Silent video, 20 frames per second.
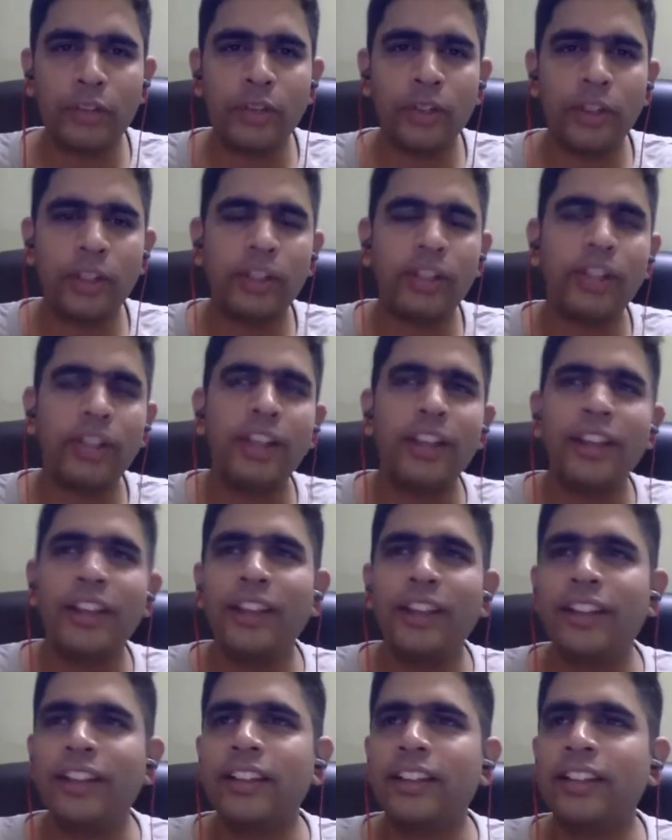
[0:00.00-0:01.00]
to take,
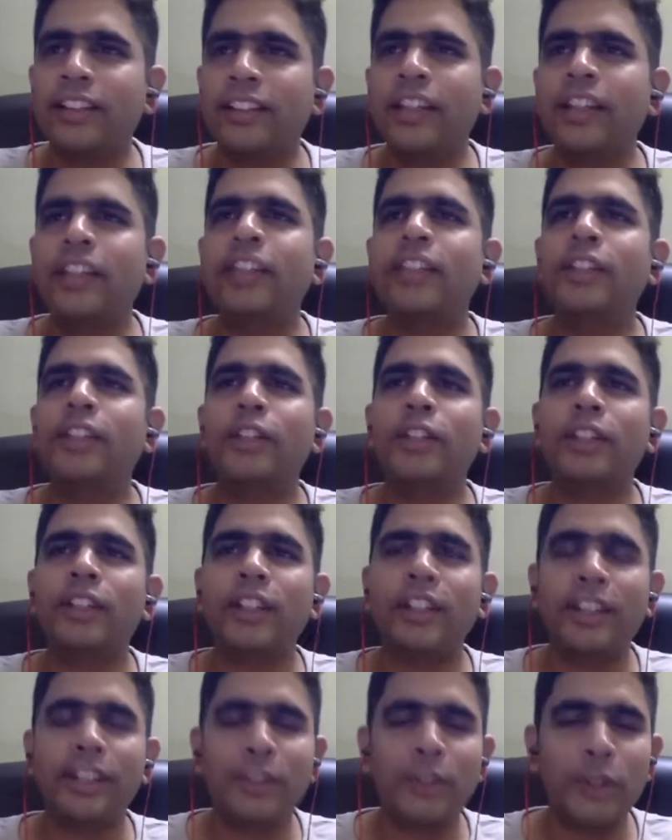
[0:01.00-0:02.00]
saying yeah,
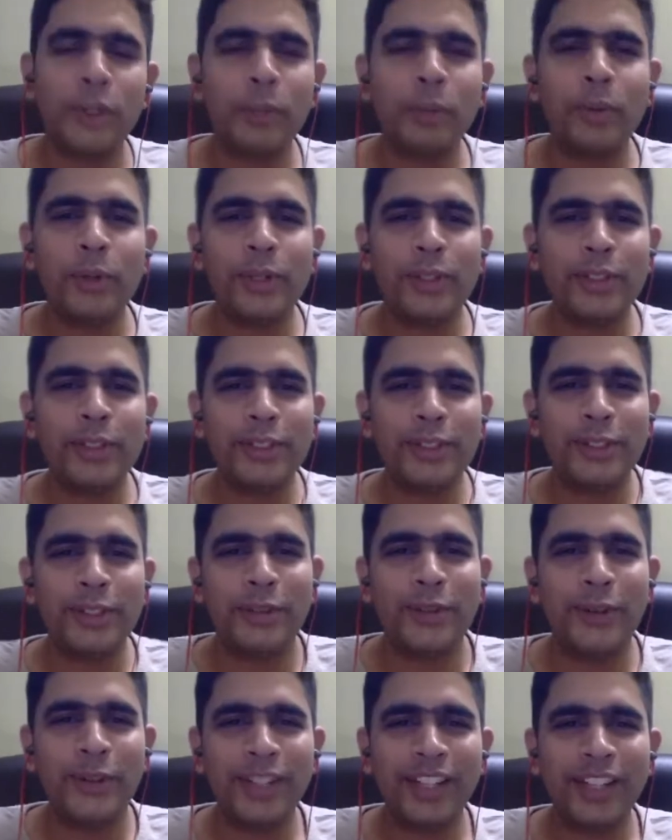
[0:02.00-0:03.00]
the HR policies
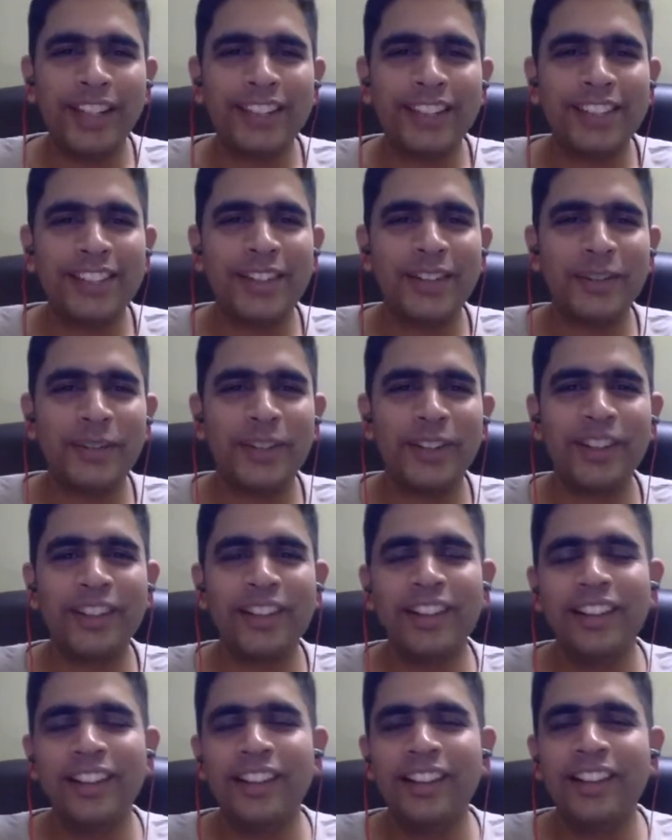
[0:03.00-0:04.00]
won't accept.
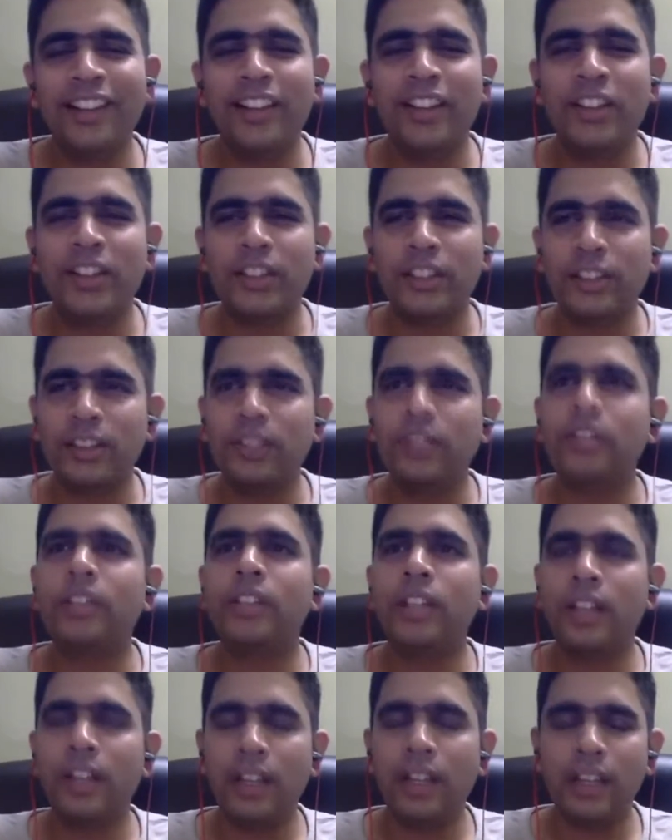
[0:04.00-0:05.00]
So
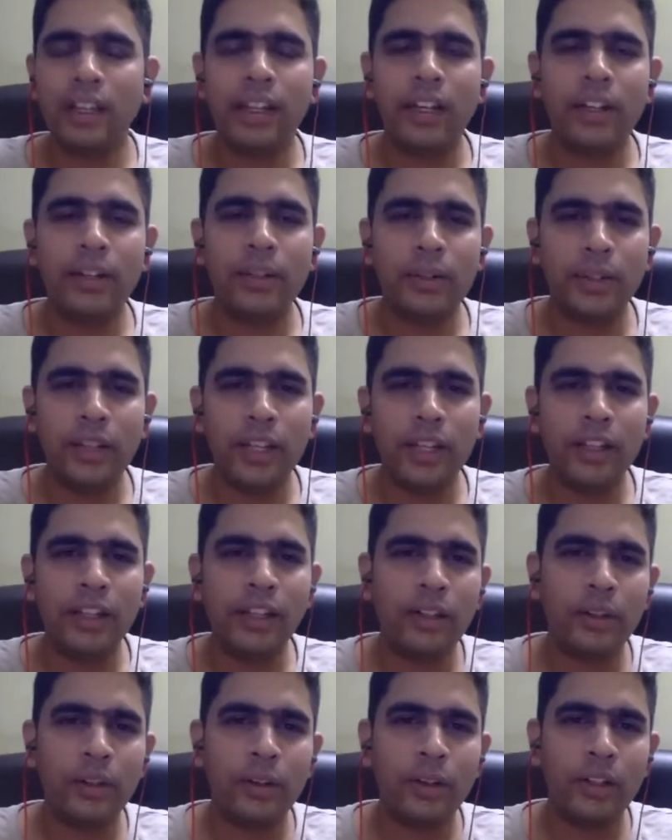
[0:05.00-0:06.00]
then I had to take
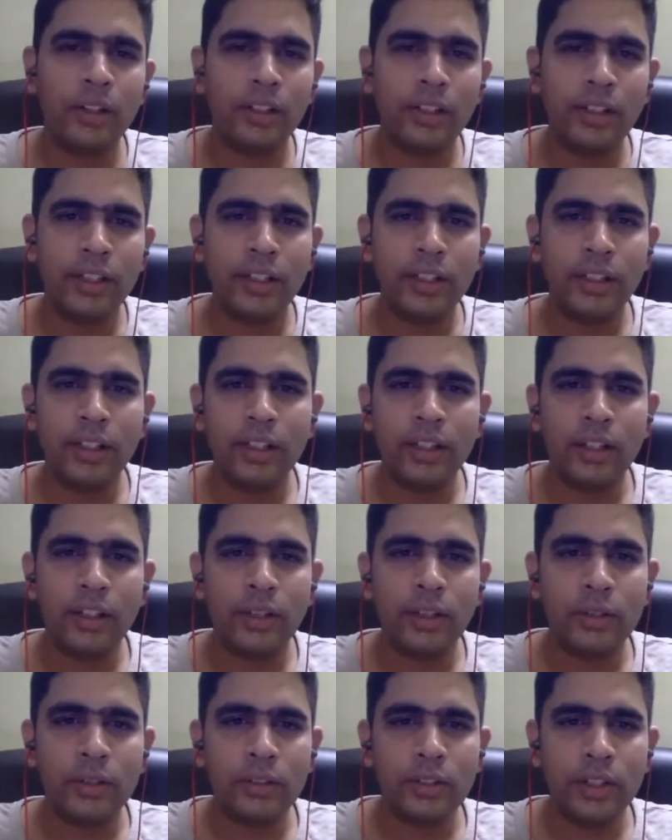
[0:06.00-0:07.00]
a call, either
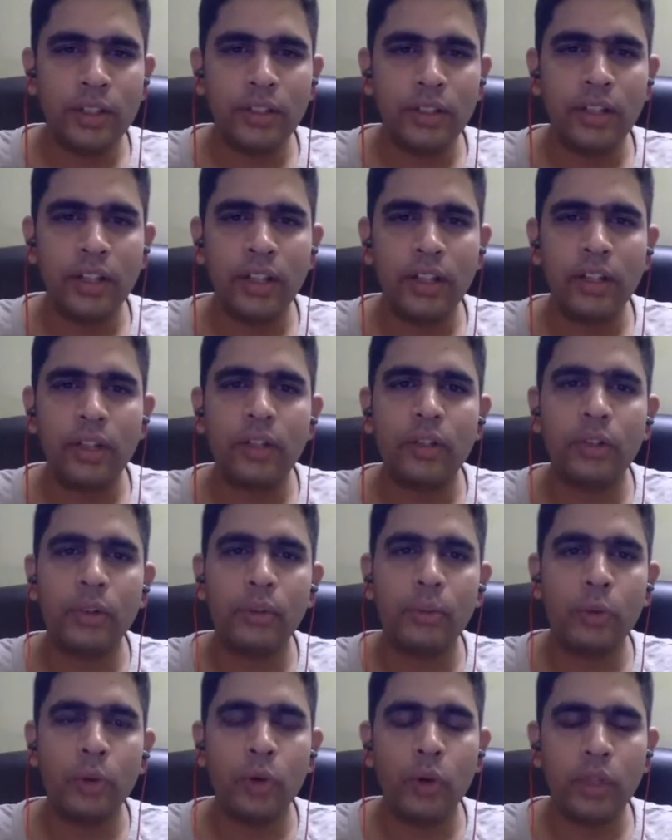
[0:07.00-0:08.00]
to stick there or to
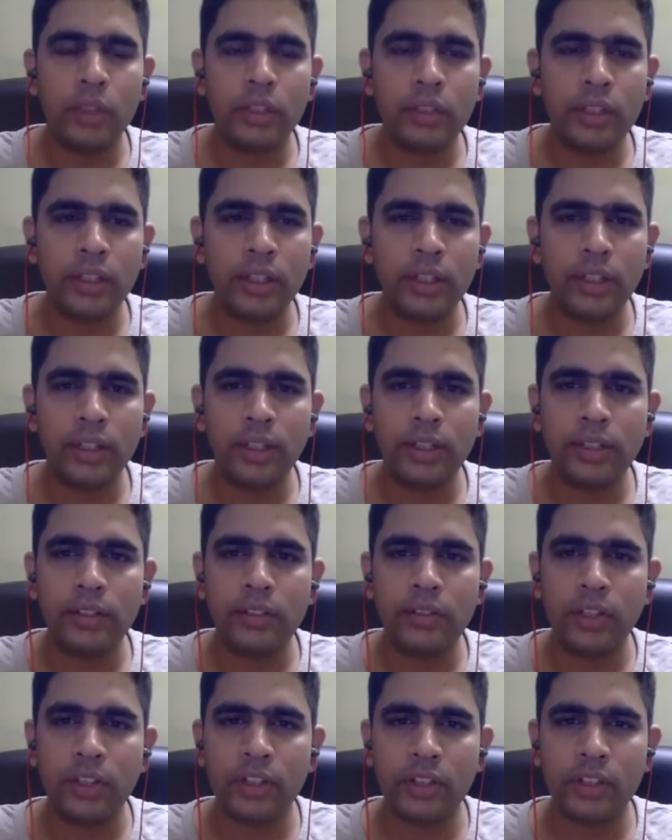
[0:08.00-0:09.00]
move aside as
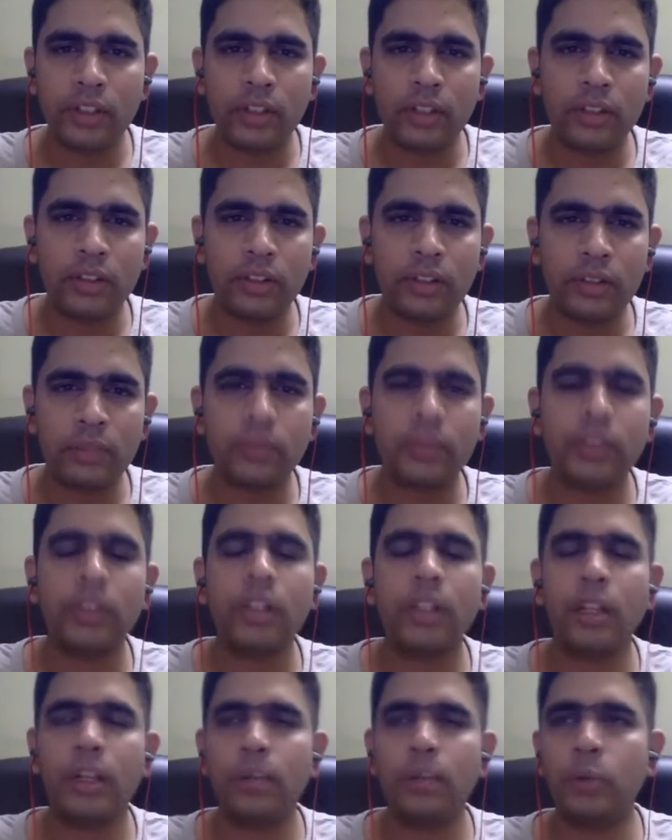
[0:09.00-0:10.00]
a fresher or something.
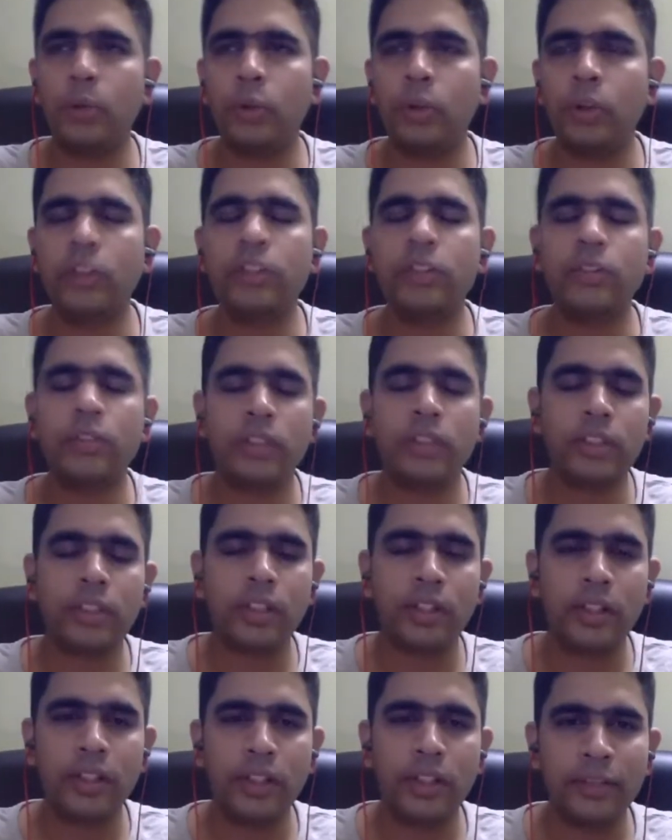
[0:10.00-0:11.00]
Yeah, I moved as a
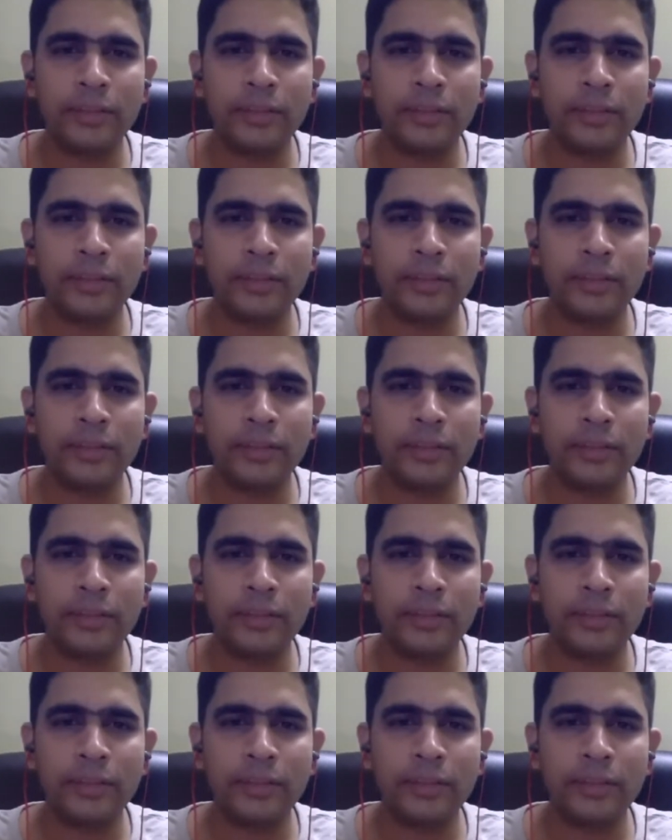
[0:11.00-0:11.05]
fresher again.